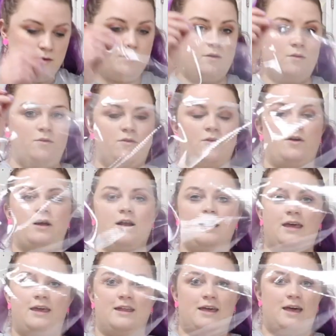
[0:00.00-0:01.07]
So we've got a
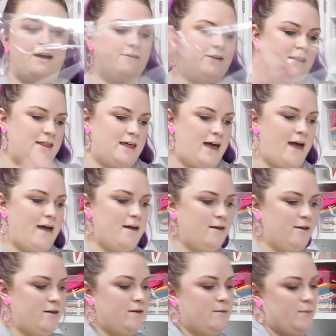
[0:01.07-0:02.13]
clean carrier there,
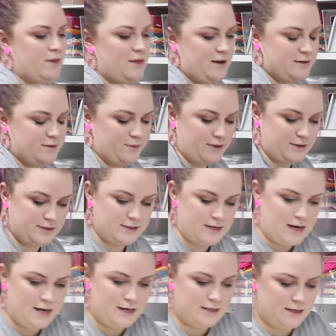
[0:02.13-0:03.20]
one
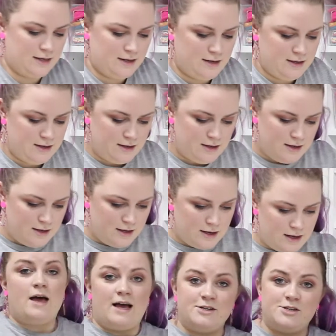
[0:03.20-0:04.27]
side.
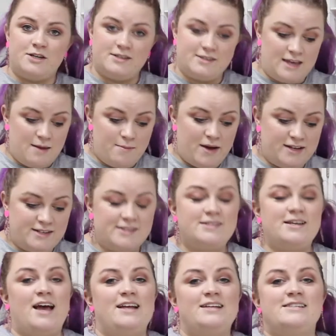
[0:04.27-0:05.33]
As you can see, my
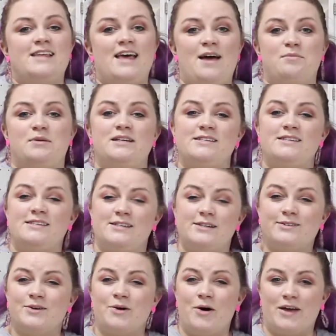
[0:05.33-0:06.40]
design's there, but it's
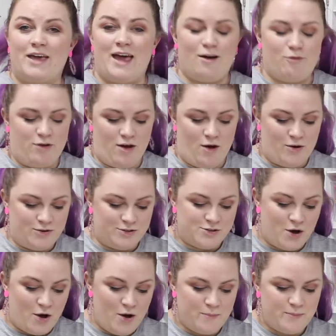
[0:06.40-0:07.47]
still got a carrier on
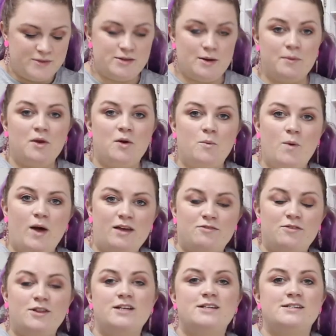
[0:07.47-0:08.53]
top, so I'm going to wait
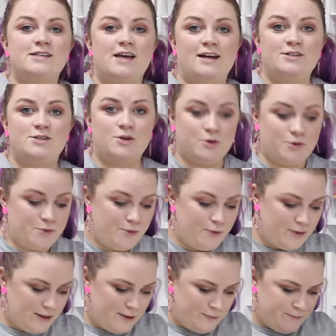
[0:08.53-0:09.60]
for the design to
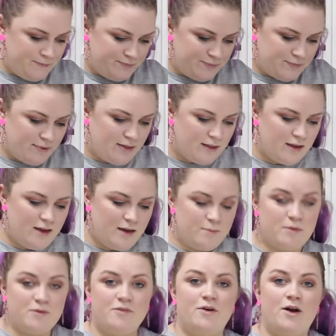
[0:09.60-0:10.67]
cool
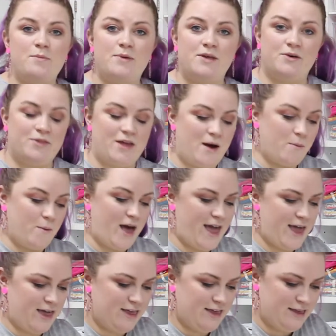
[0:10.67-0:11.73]
before I peel that
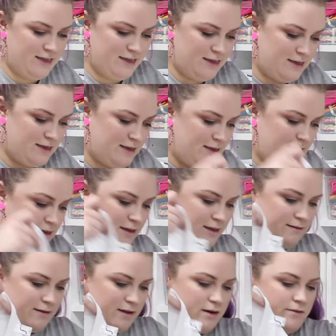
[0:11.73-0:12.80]
away.
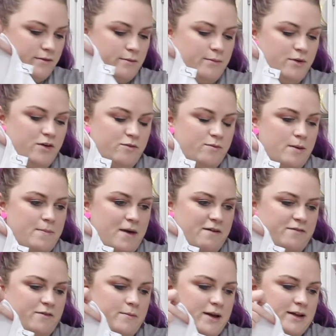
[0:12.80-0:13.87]
I'm going to remove my mat
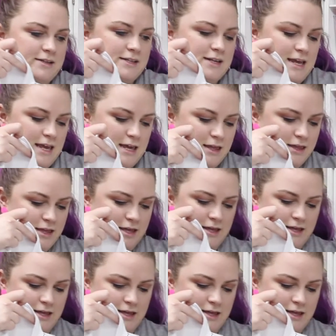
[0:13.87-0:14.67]
from underneath,